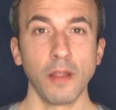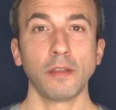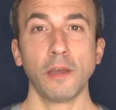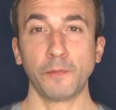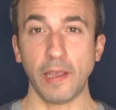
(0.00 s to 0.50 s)

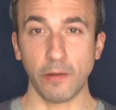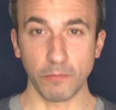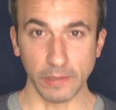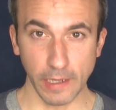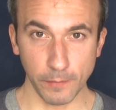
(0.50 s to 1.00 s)
Left-handed
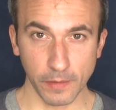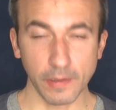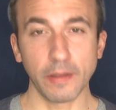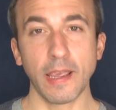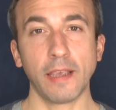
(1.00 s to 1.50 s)
reliever.
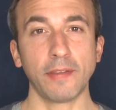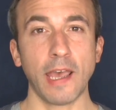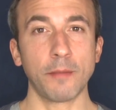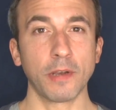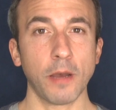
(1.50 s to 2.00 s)
Now, the Yankees
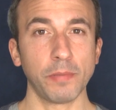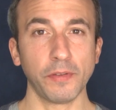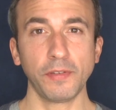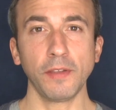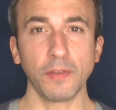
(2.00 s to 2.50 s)
had him a couple of
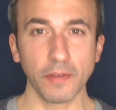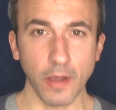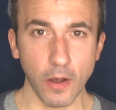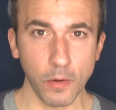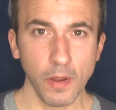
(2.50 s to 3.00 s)
seasons
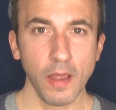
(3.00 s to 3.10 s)
ago,